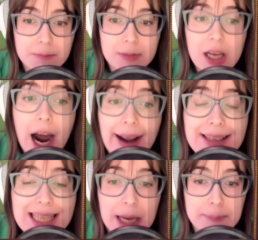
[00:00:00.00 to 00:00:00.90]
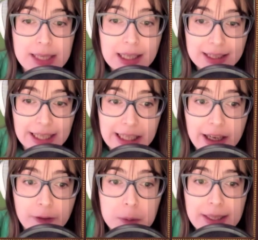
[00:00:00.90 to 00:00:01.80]
the concept that a
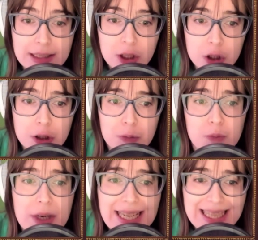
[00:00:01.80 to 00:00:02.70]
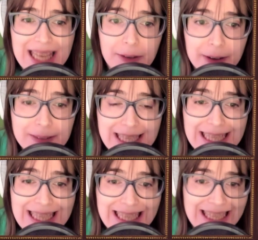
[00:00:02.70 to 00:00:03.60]
government could rid itself of
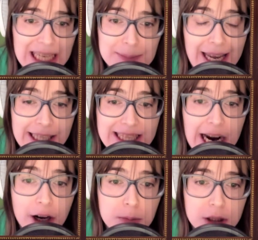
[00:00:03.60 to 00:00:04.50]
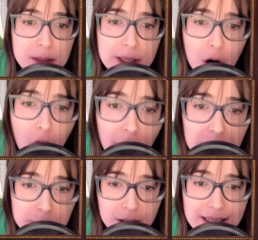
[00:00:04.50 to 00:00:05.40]
citizens deemed undesirable to be horrible.